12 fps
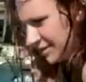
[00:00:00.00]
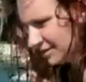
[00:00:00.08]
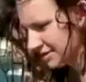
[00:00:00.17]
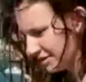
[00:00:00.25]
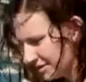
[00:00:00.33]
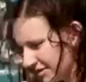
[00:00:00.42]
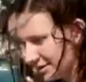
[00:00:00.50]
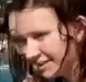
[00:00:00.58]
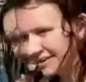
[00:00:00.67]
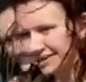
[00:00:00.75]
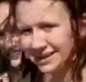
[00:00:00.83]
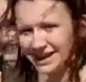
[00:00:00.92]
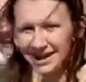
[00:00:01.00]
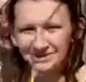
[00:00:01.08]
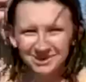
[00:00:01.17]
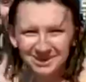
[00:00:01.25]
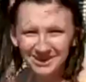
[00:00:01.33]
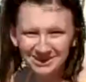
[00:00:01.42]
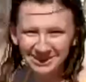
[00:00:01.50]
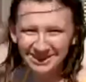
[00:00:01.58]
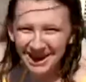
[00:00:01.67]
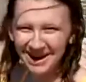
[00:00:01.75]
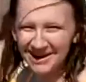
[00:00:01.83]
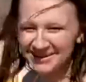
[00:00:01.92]
You guys going? Yeah. I'm so
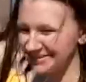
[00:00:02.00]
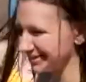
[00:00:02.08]
scared.